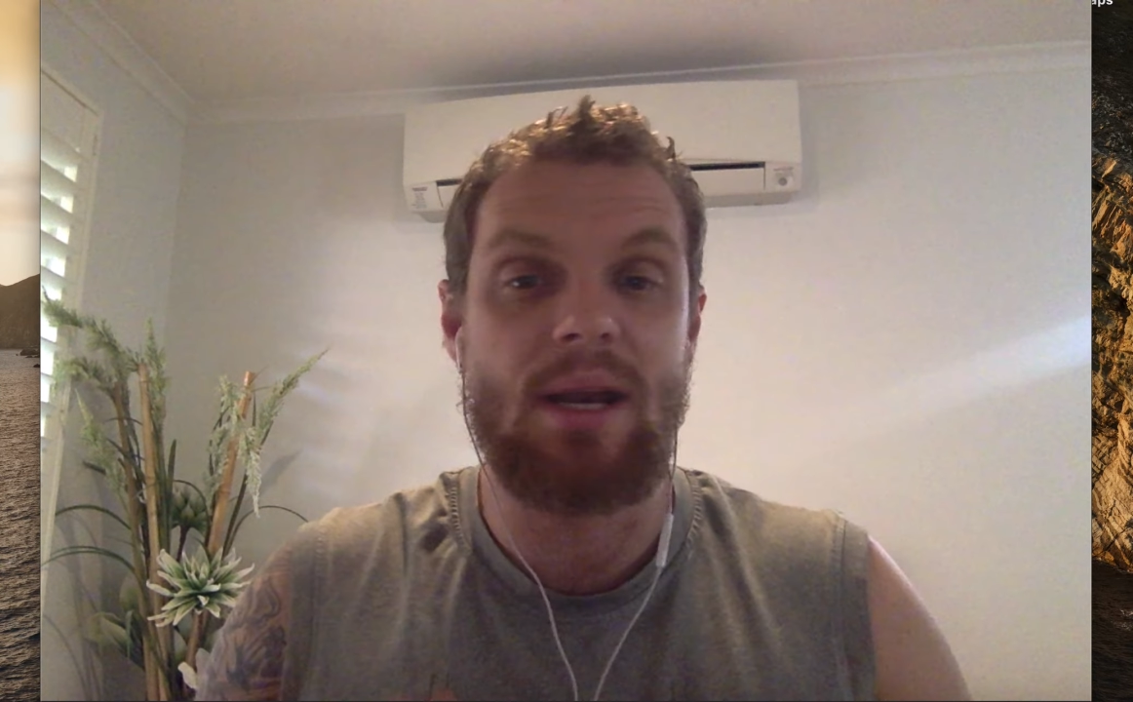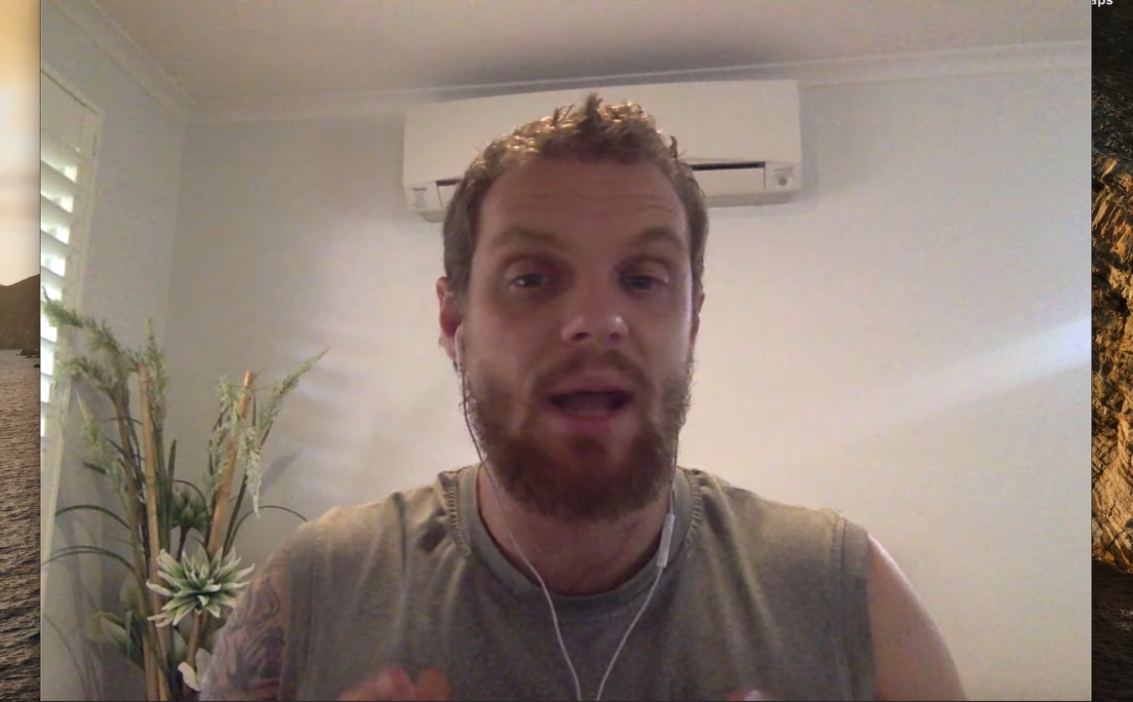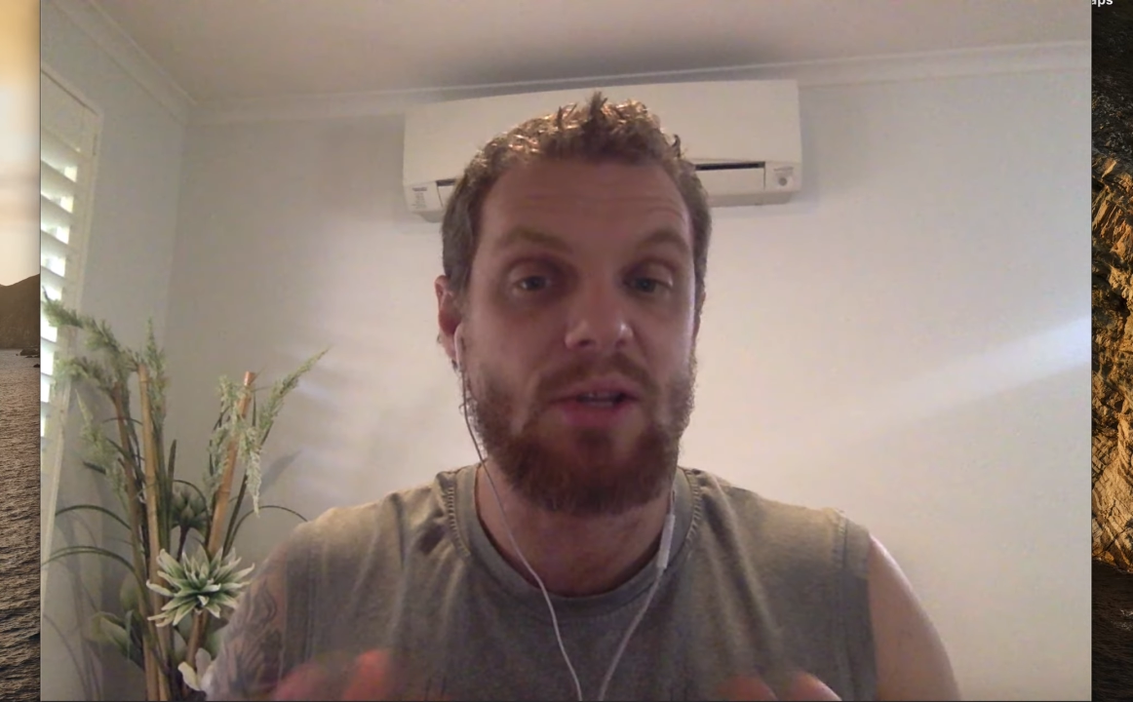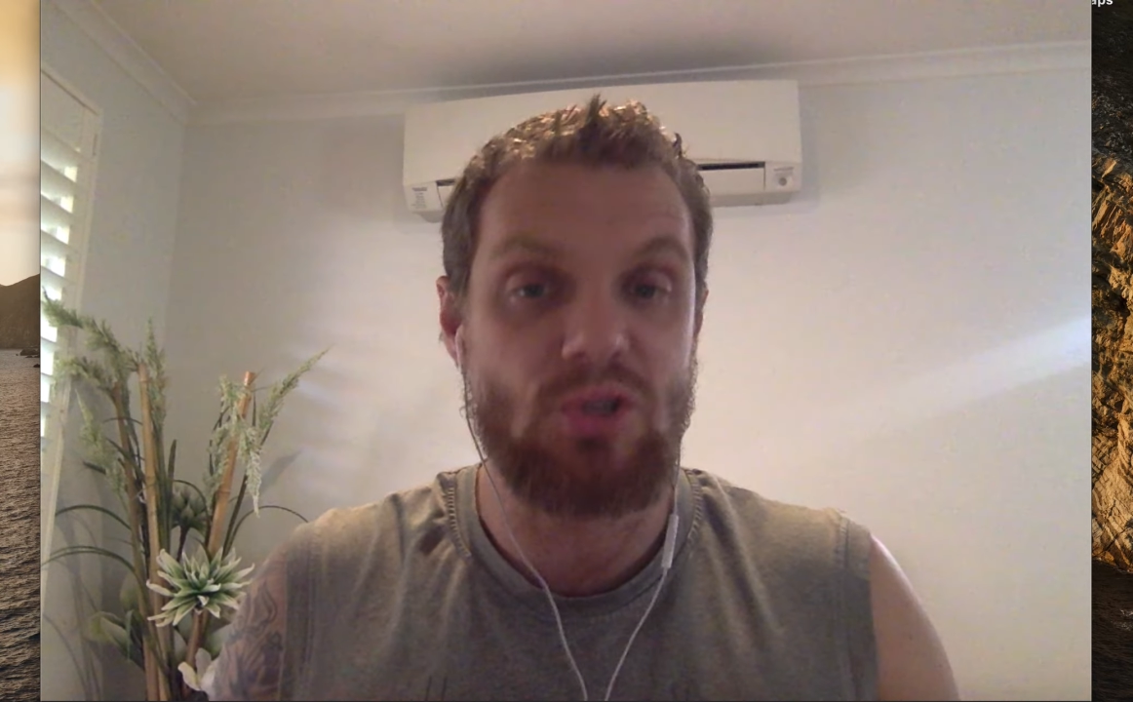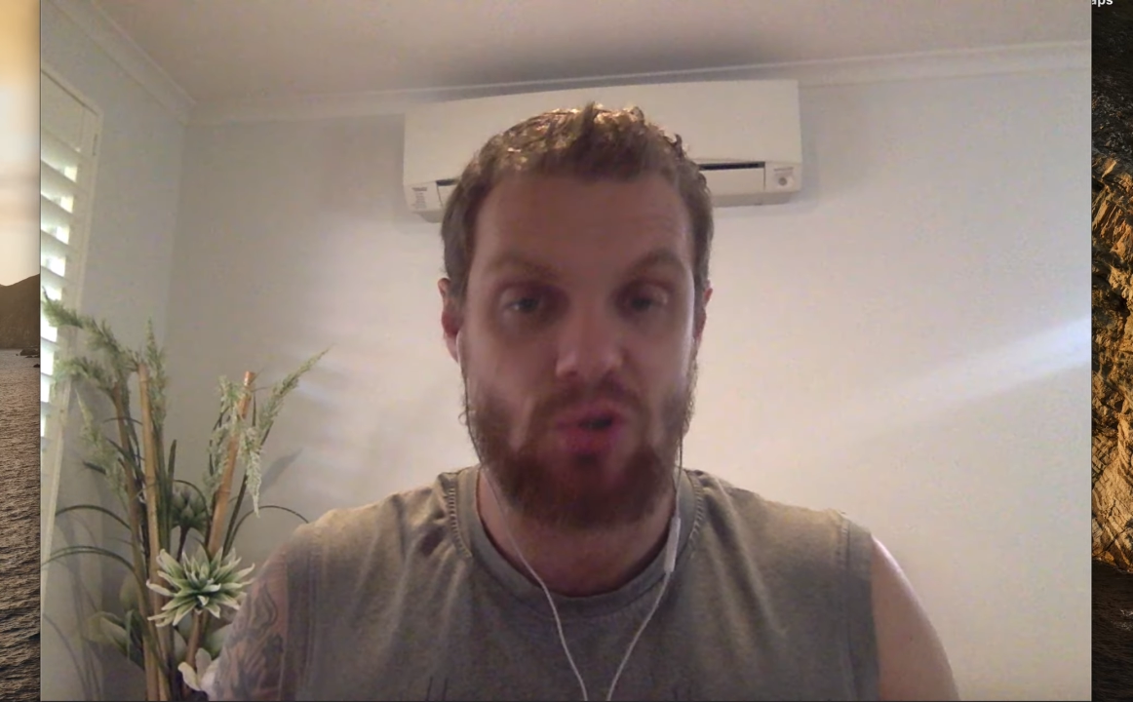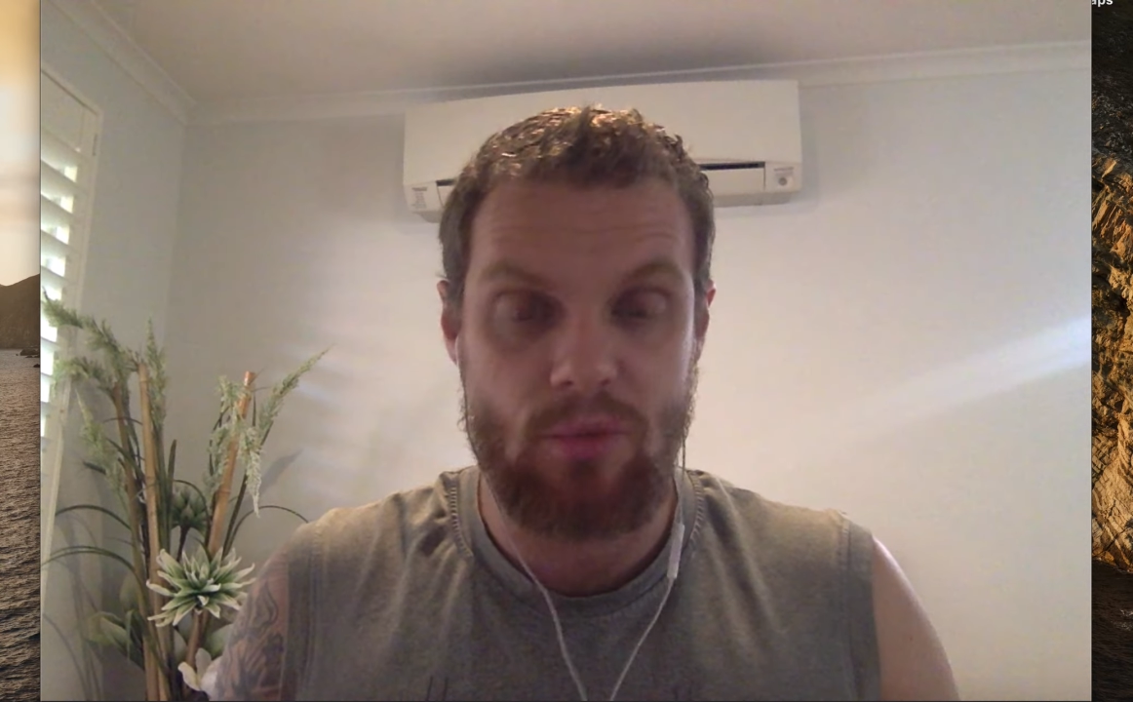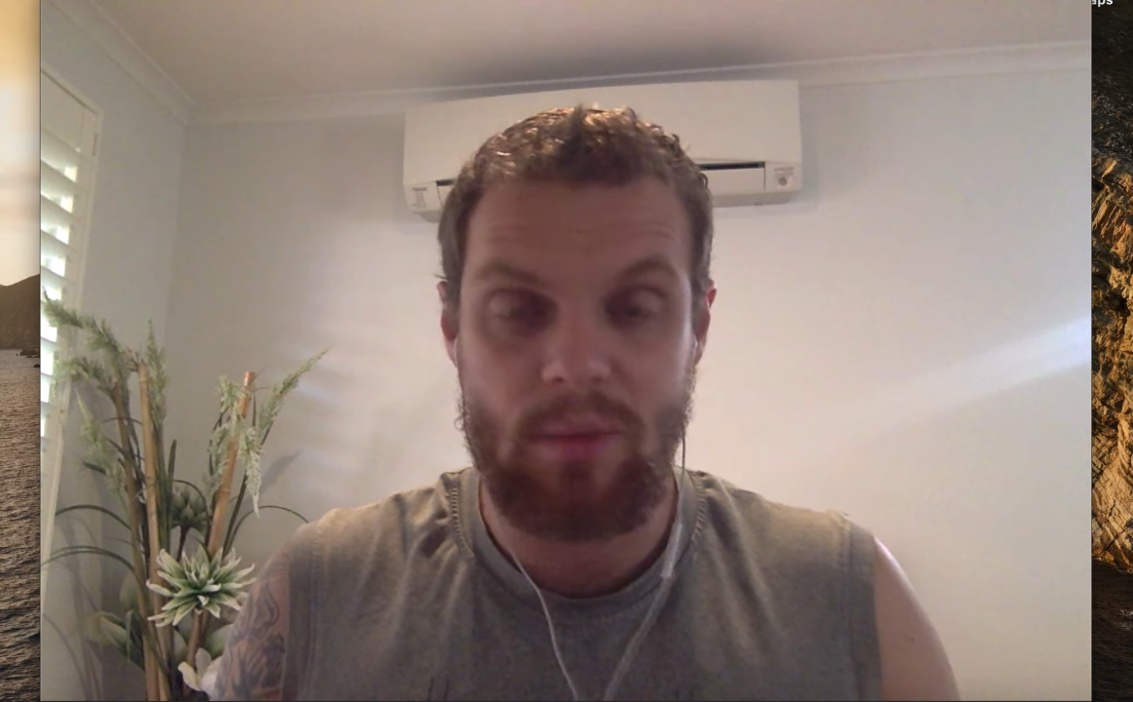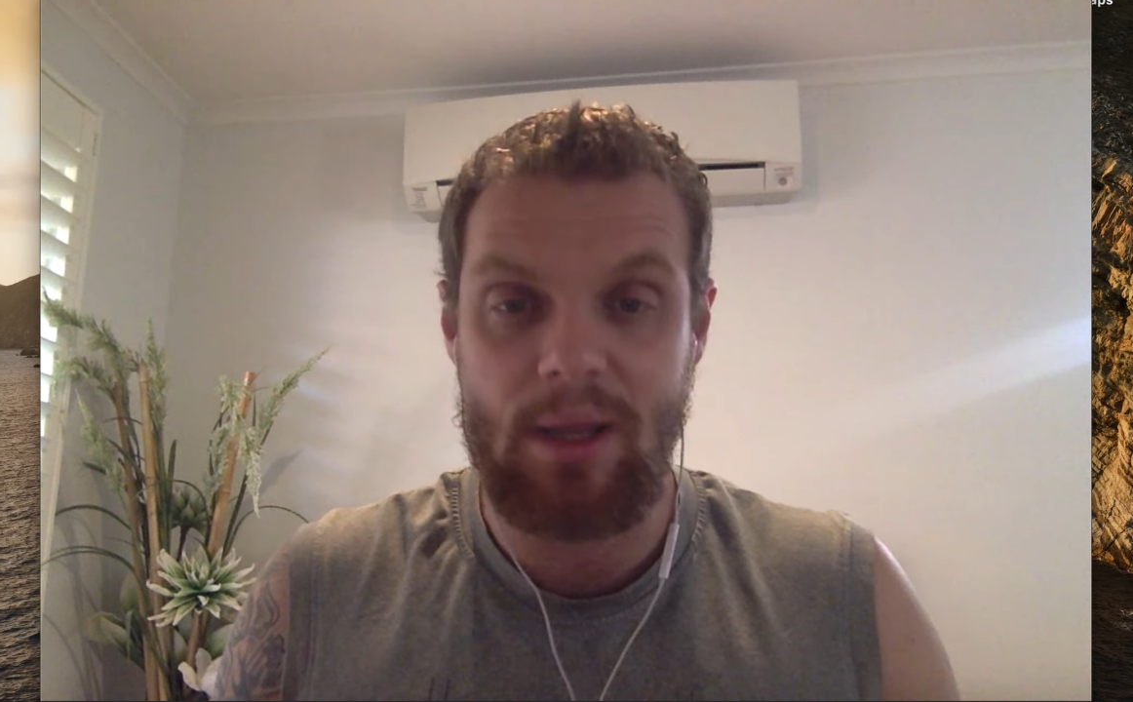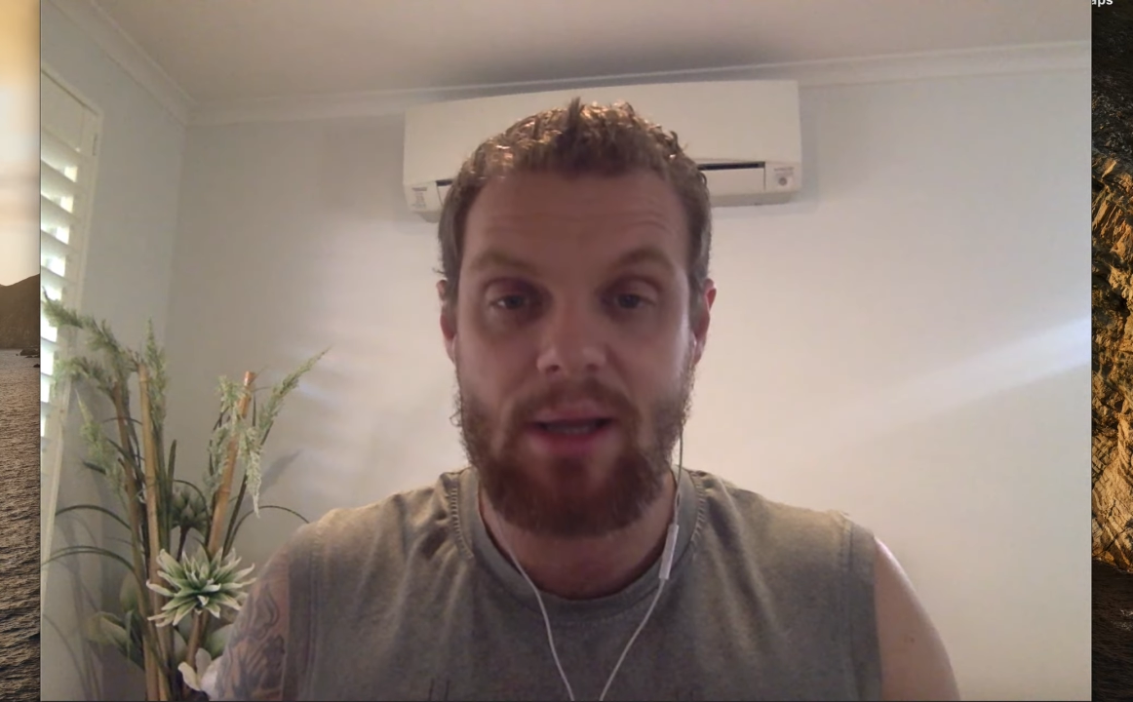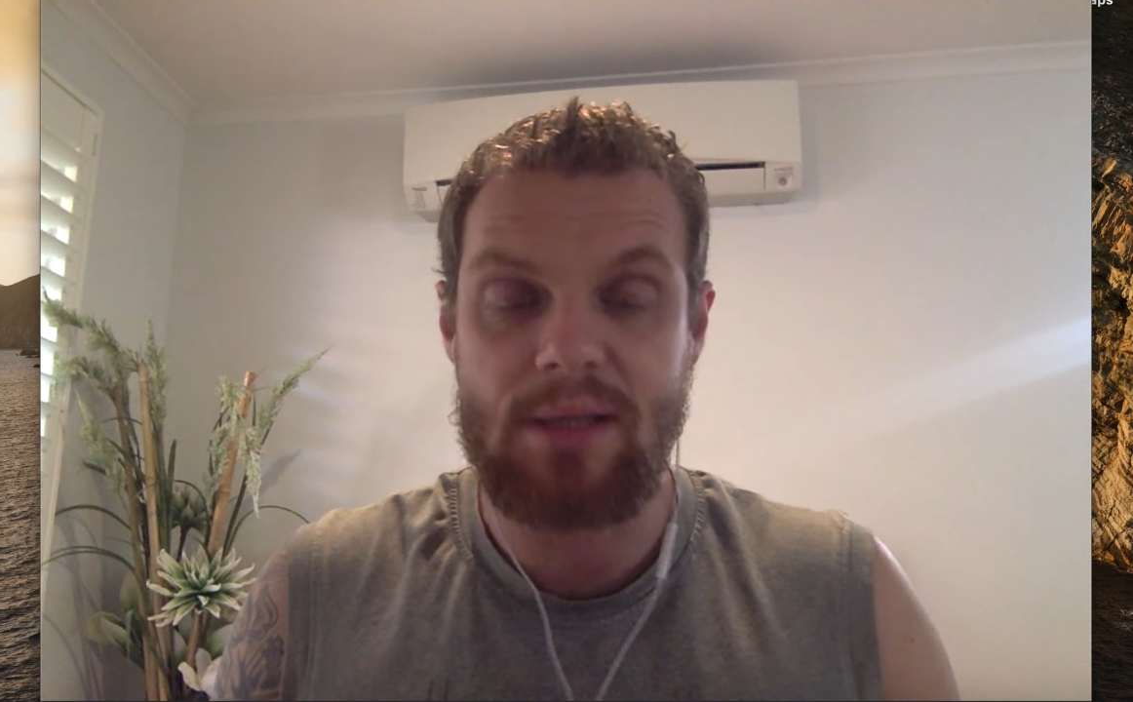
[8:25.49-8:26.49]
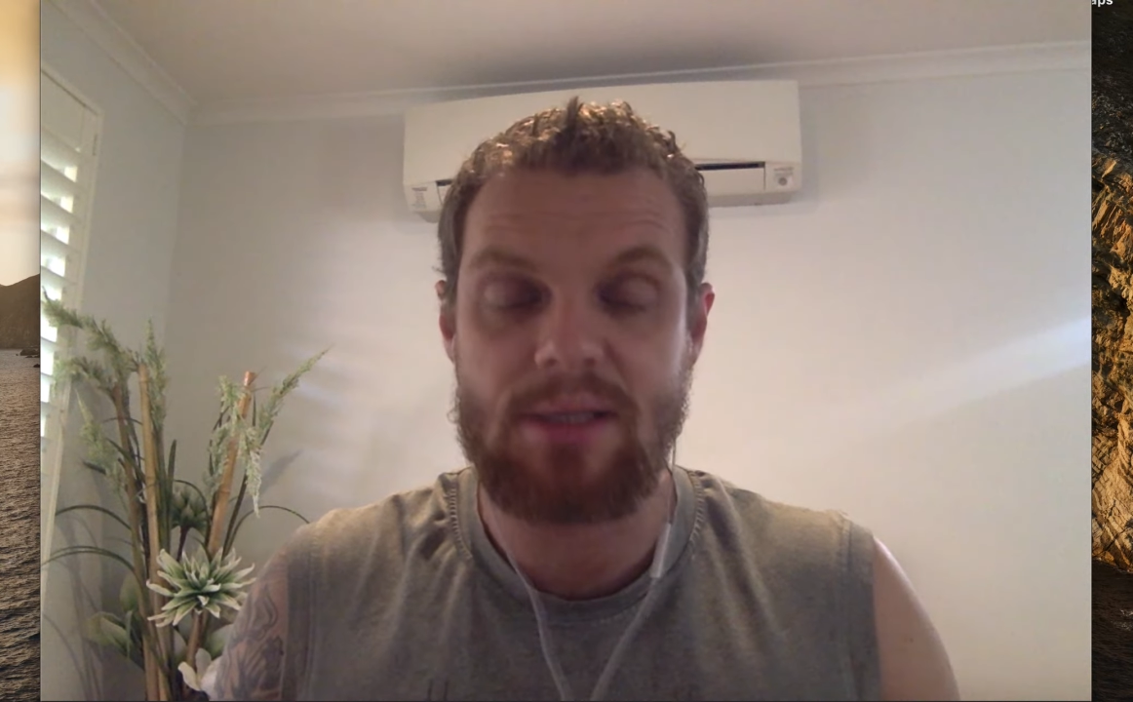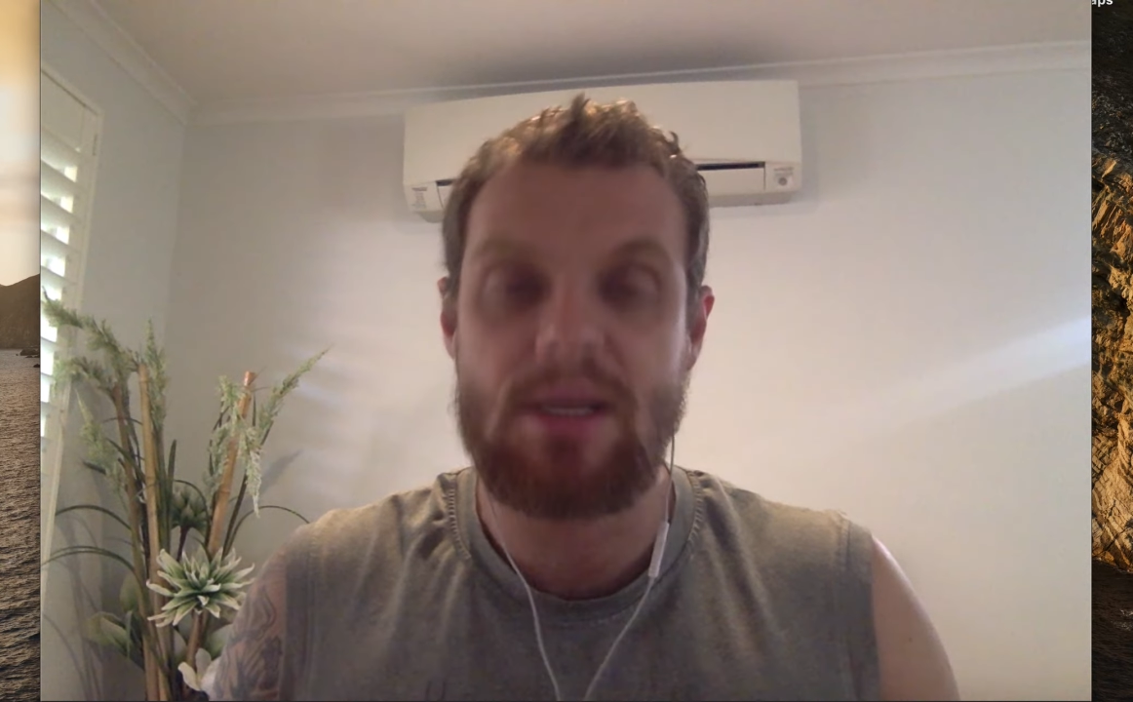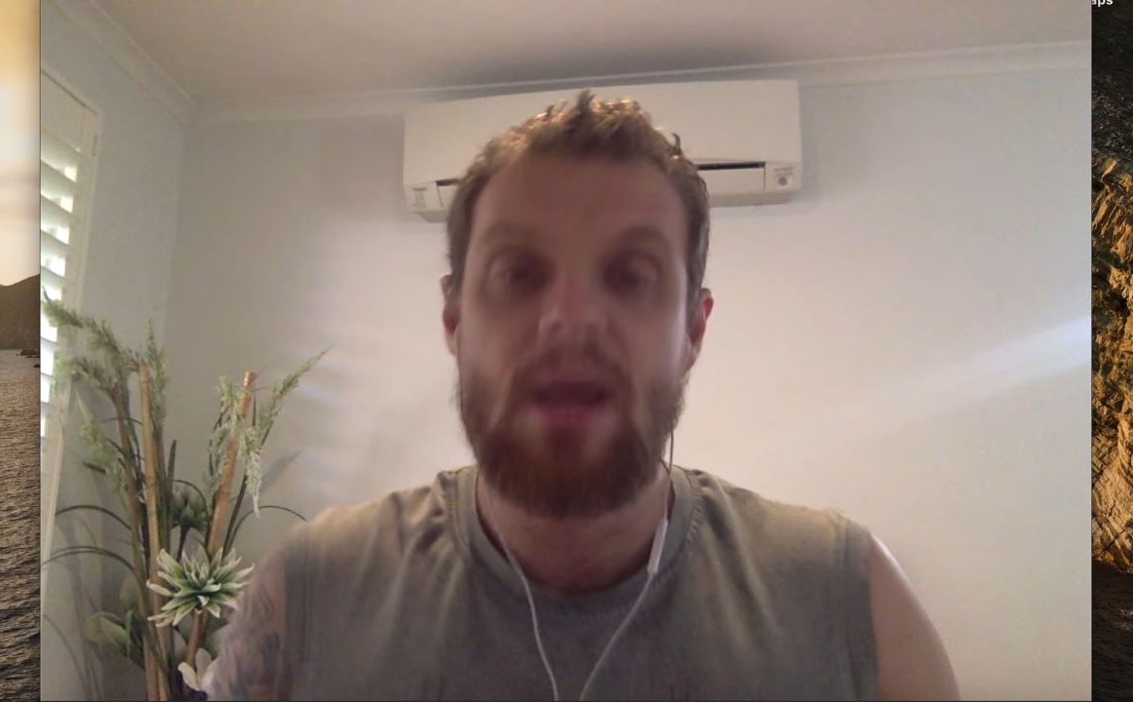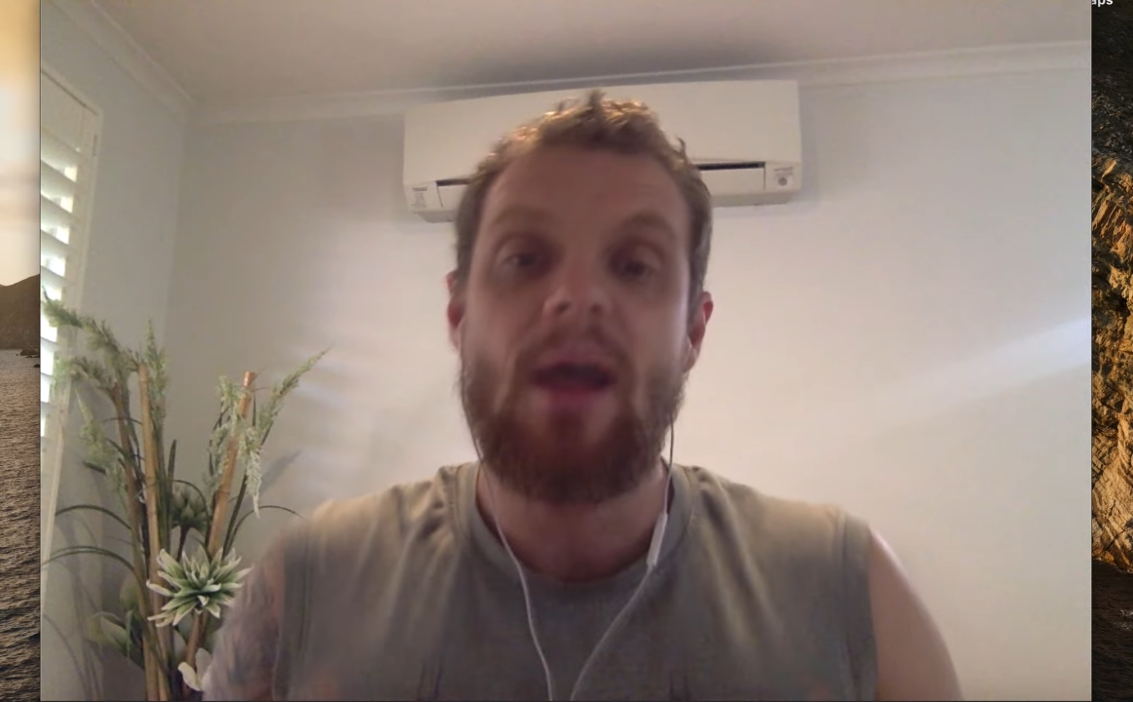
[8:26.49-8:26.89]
out Zoom links.